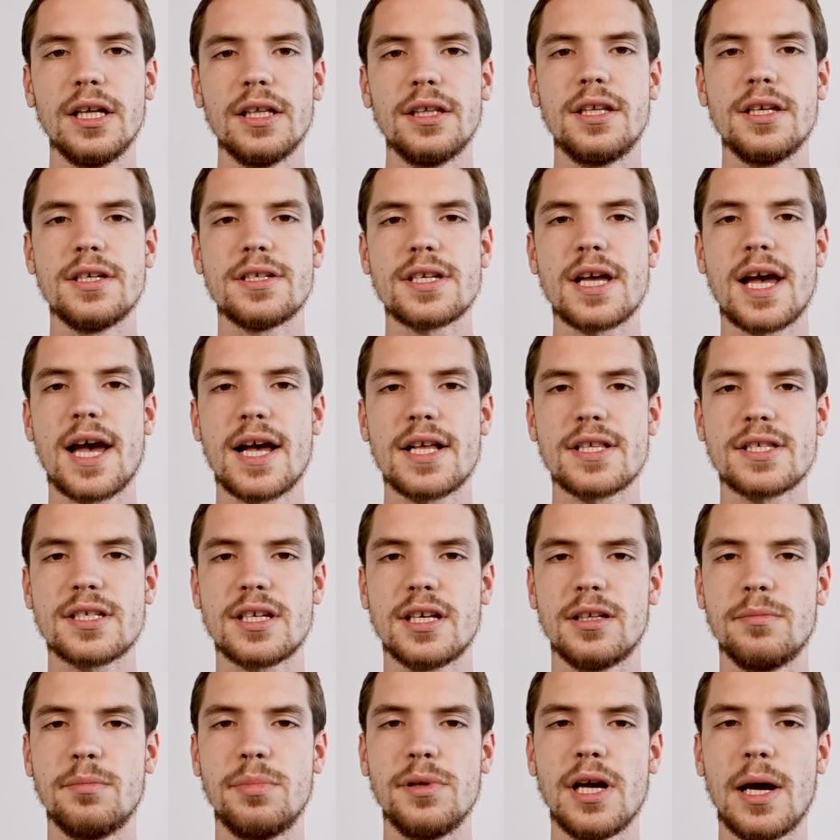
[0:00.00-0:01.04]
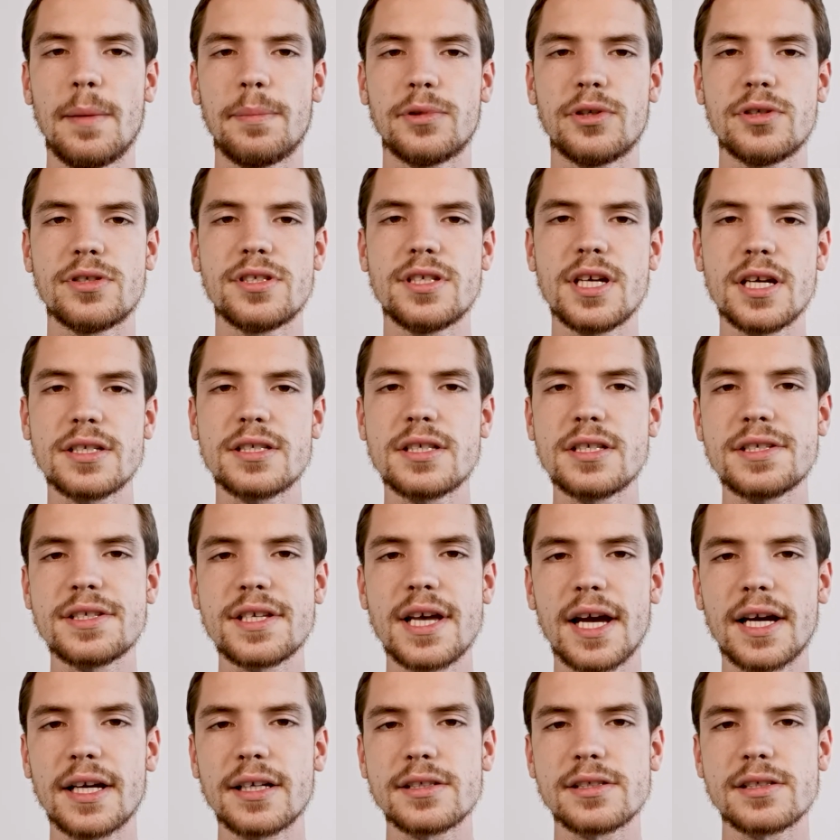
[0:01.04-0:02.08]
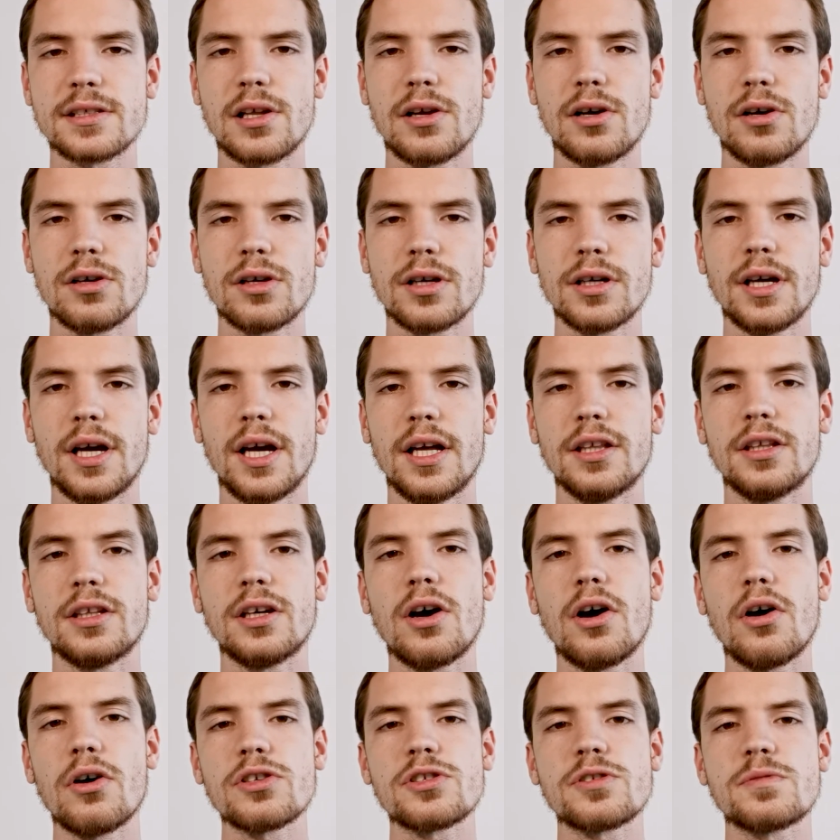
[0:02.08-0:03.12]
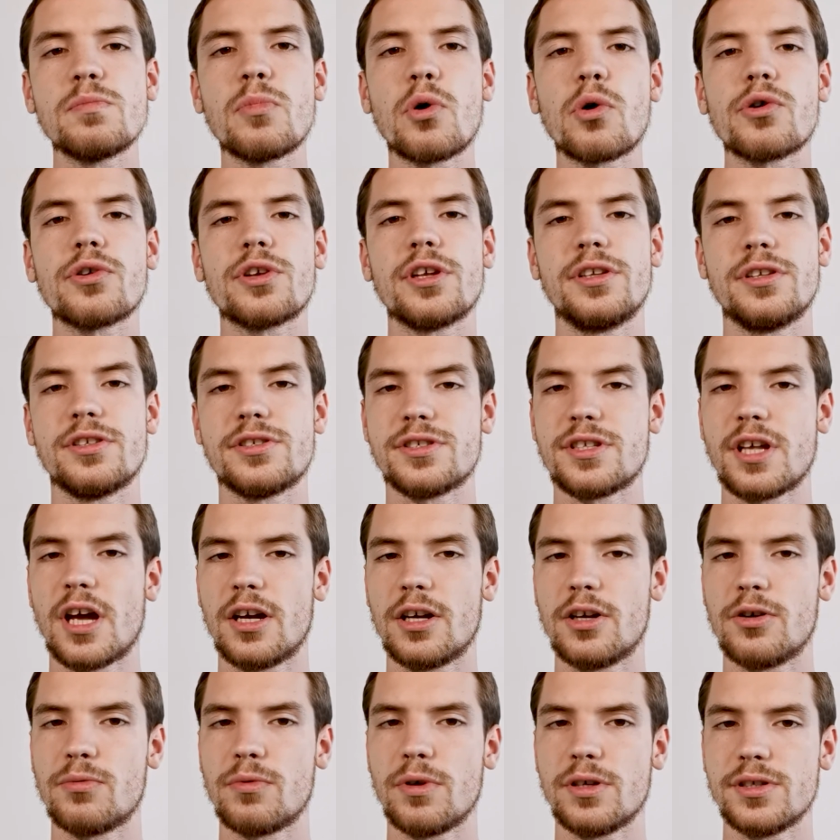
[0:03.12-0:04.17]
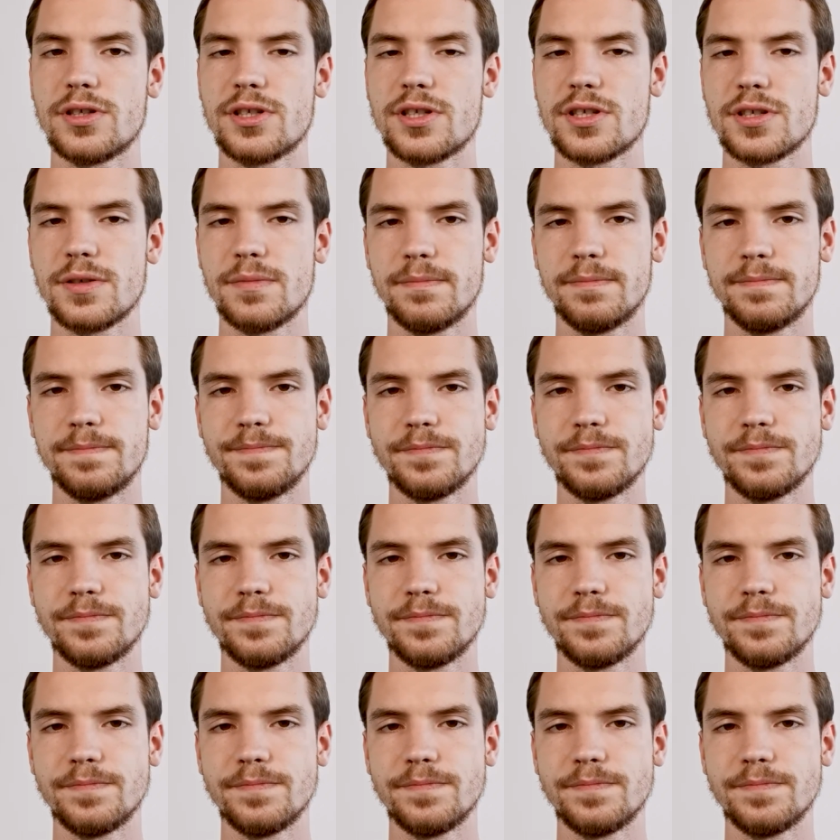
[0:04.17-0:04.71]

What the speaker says: These ads can be up to 60 seconds long and cost more than the standard ones.